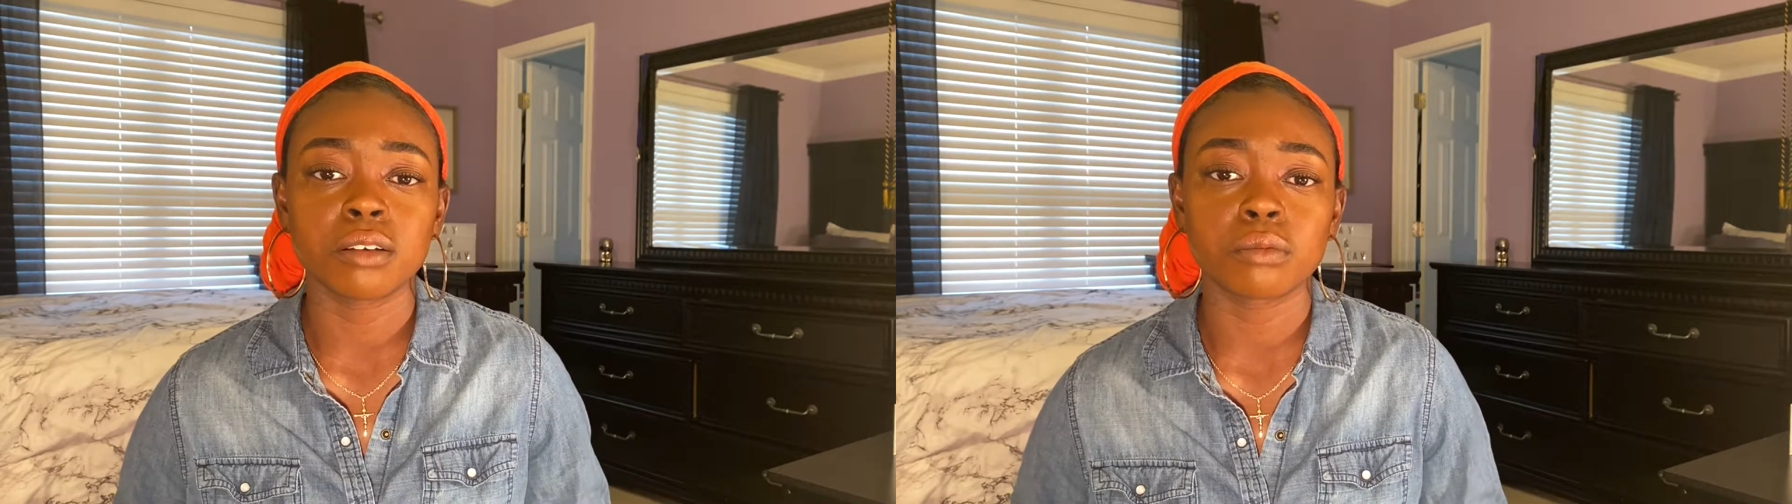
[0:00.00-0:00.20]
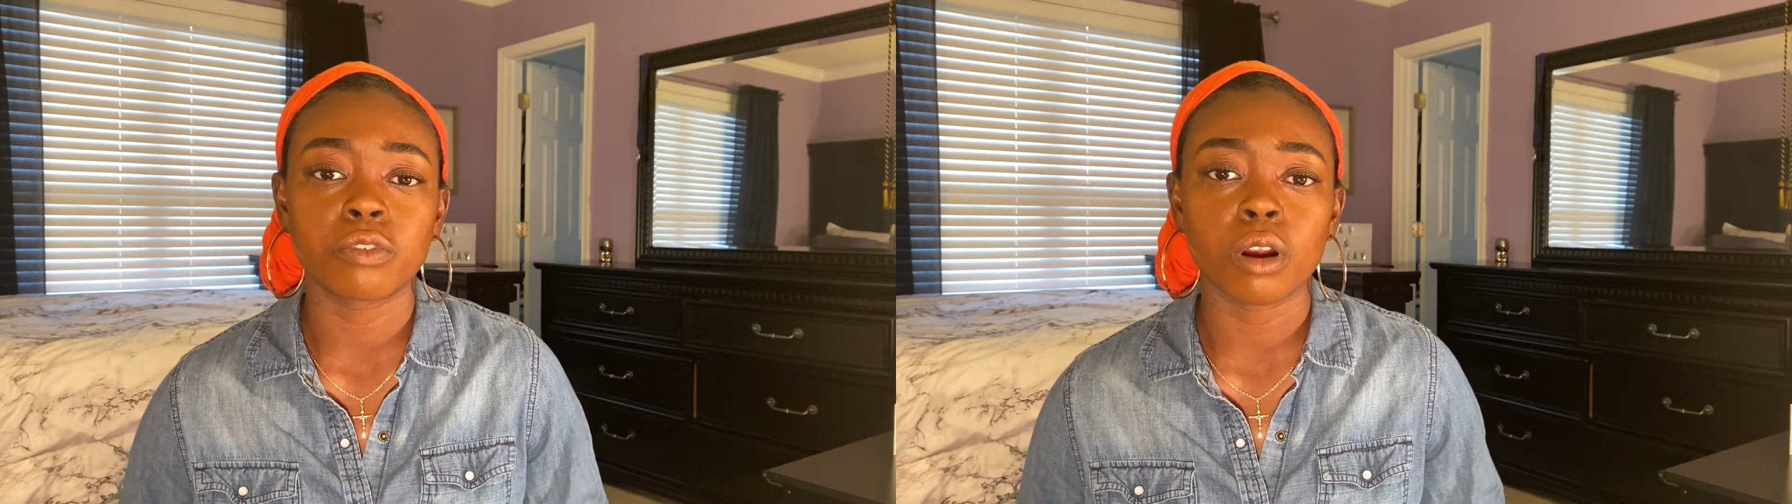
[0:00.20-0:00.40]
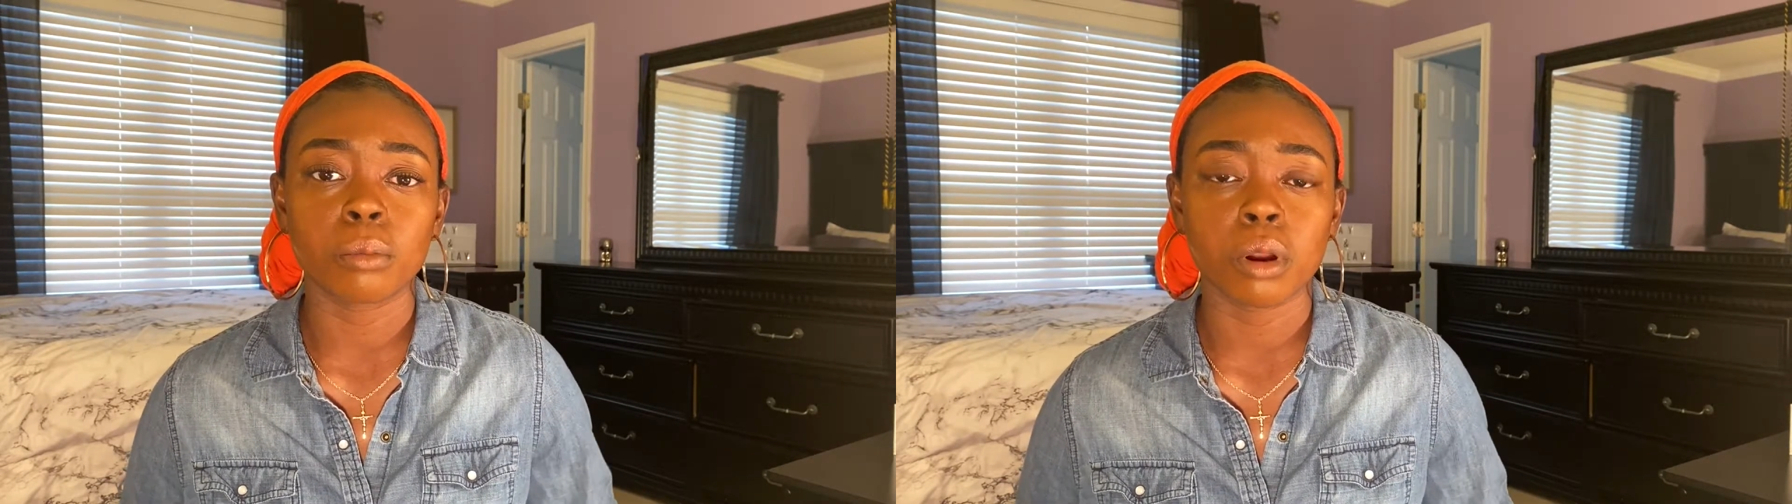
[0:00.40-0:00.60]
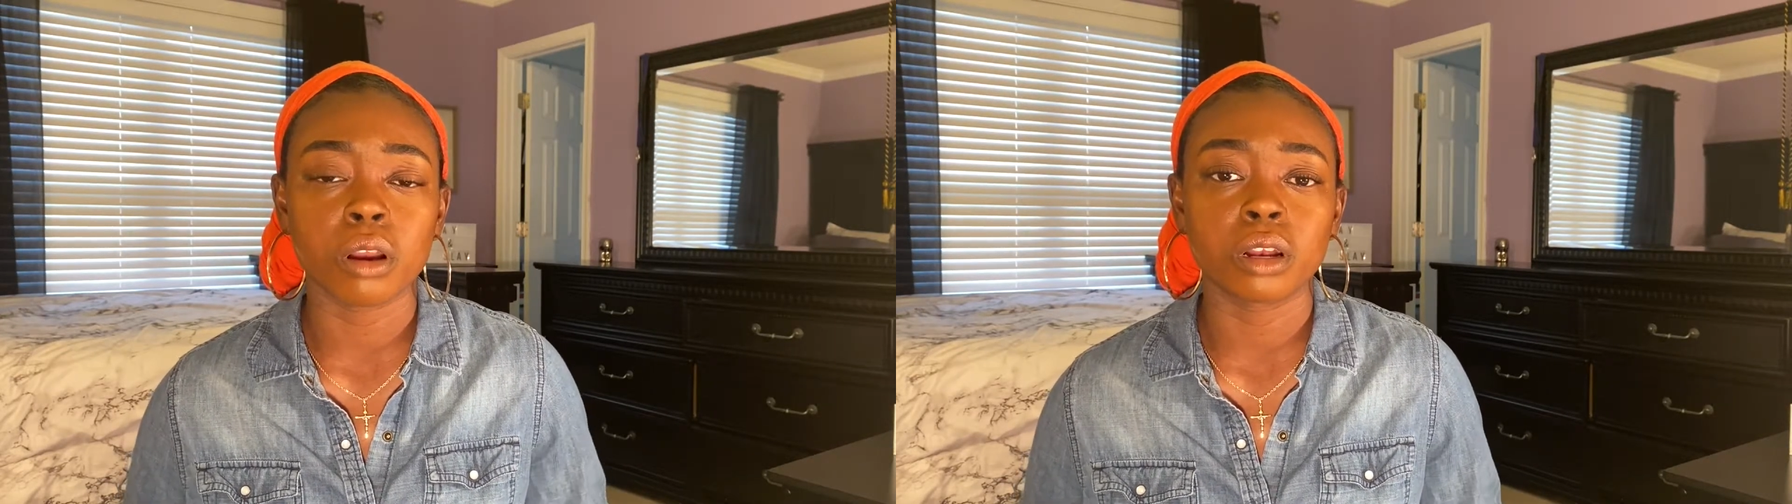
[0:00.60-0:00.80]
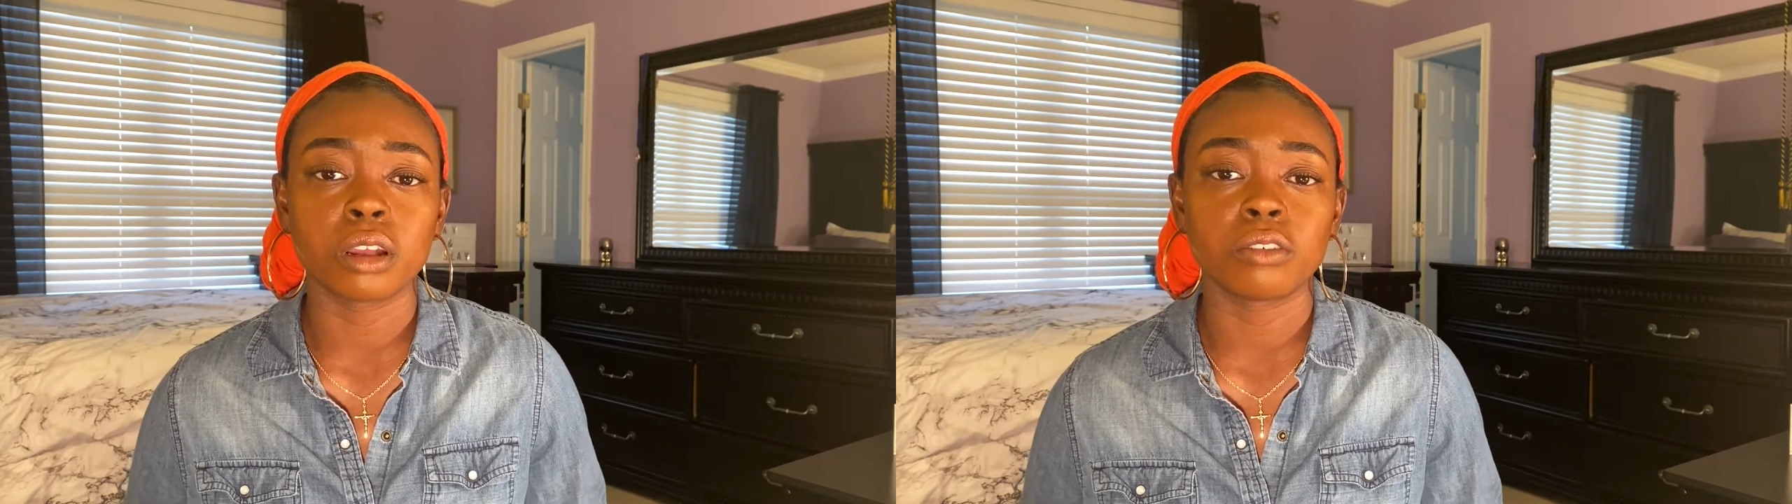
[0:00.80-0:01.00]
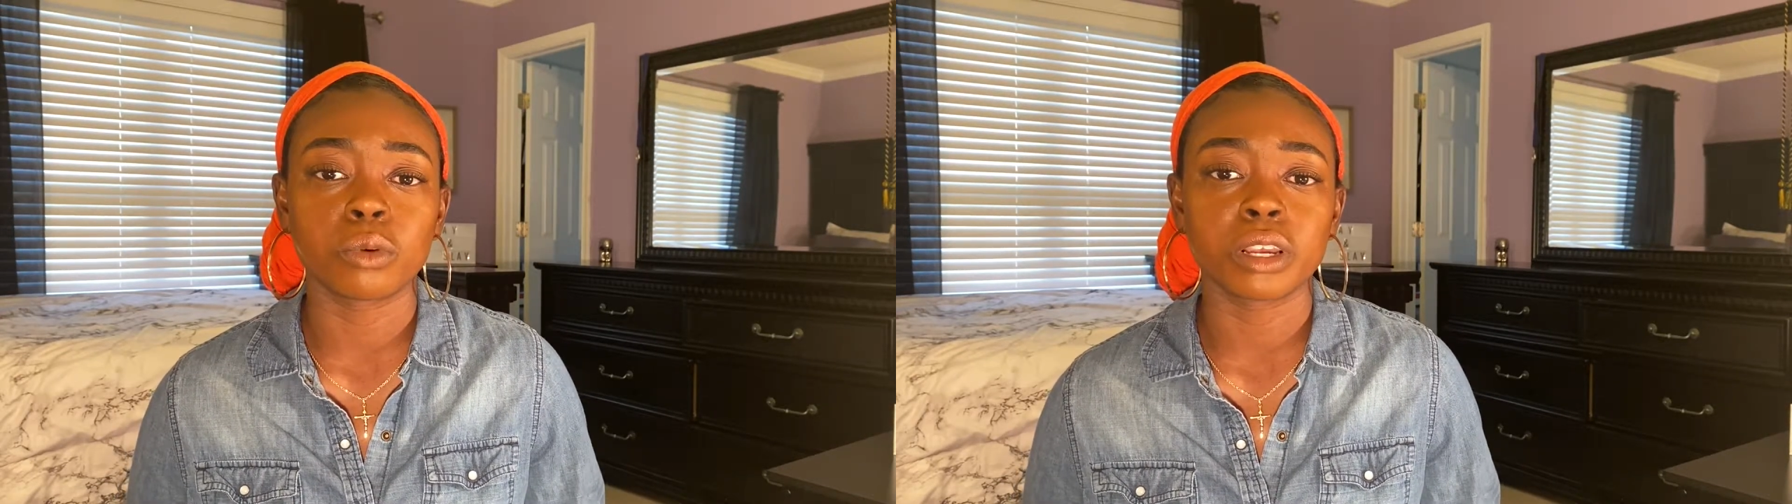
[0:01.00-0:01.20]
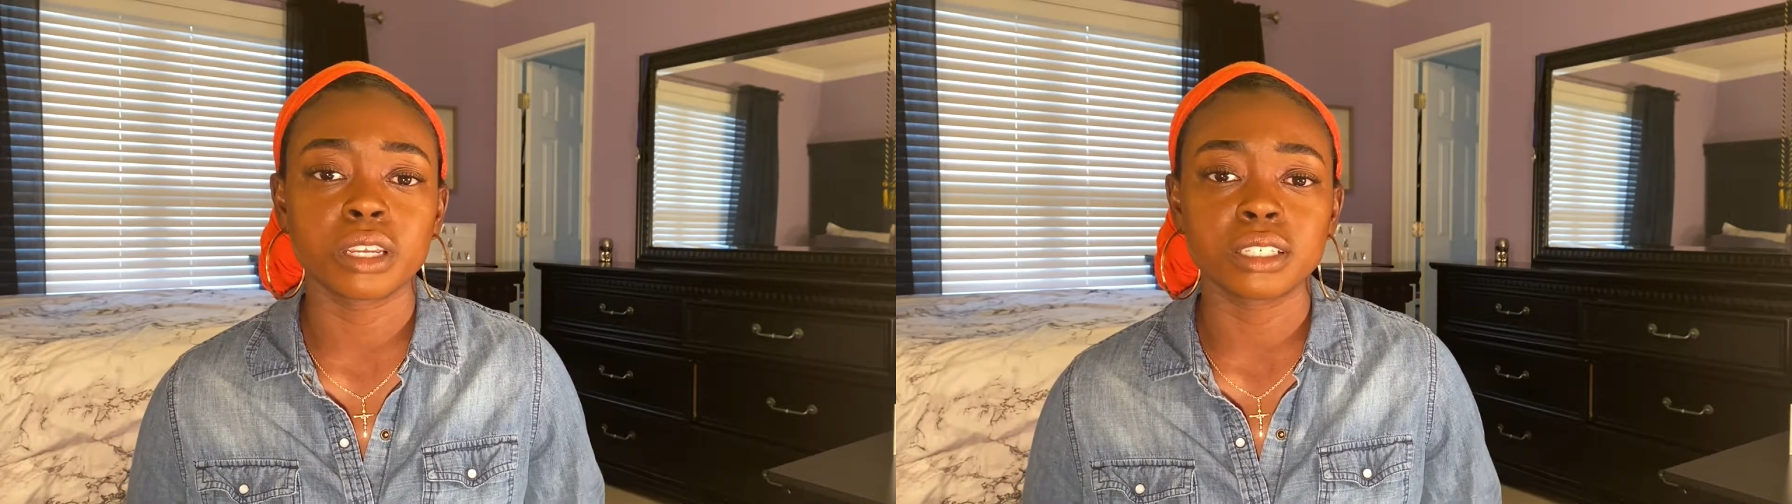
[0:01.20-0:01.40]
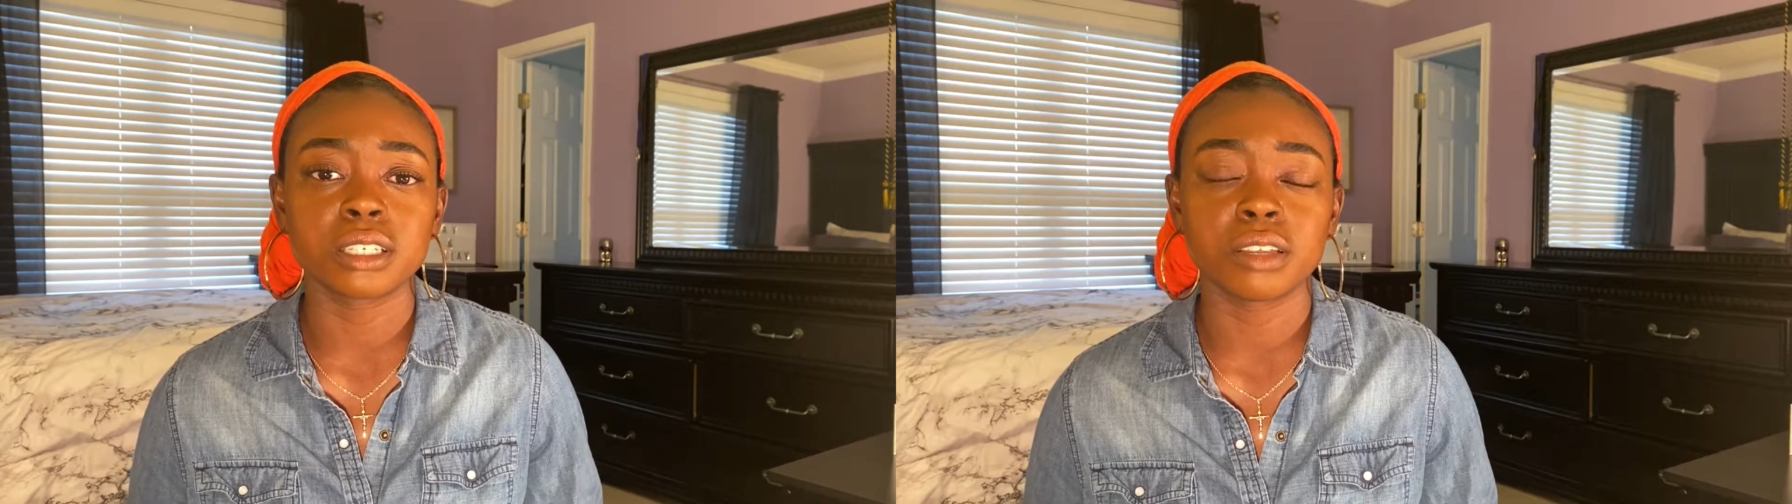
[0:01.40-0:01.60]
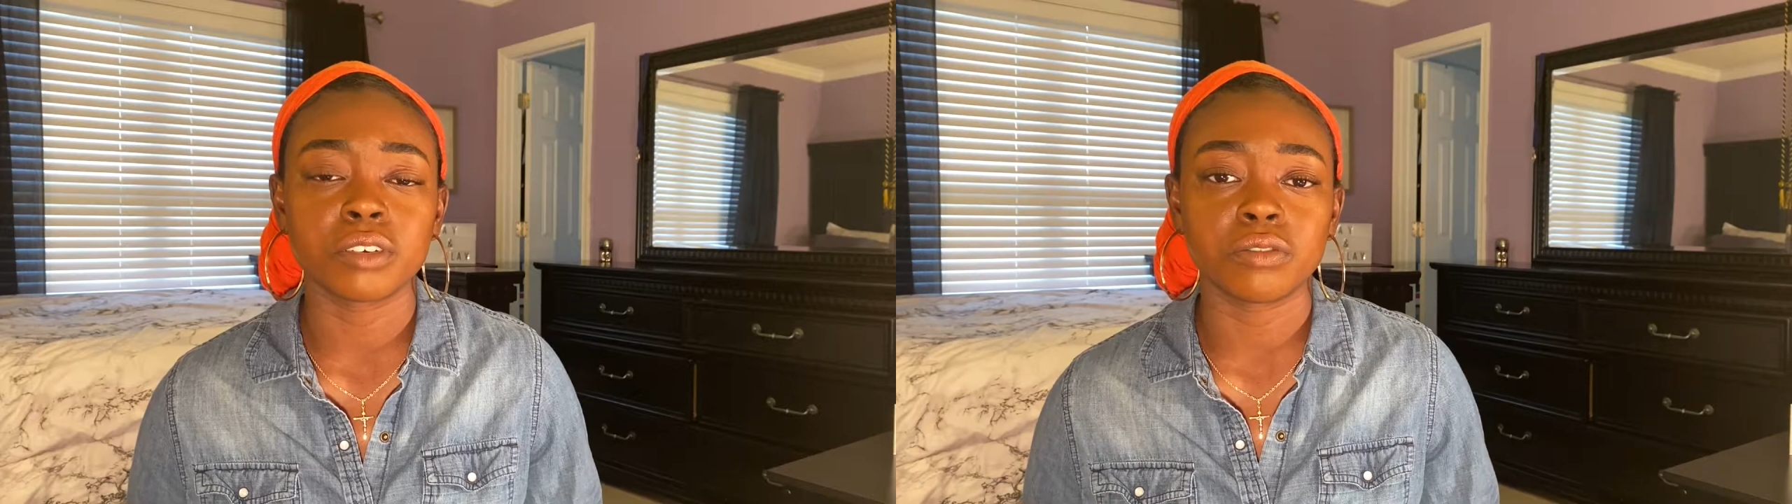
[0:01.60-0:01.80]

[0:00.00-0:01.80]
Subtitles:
far apart enough where it doesn't even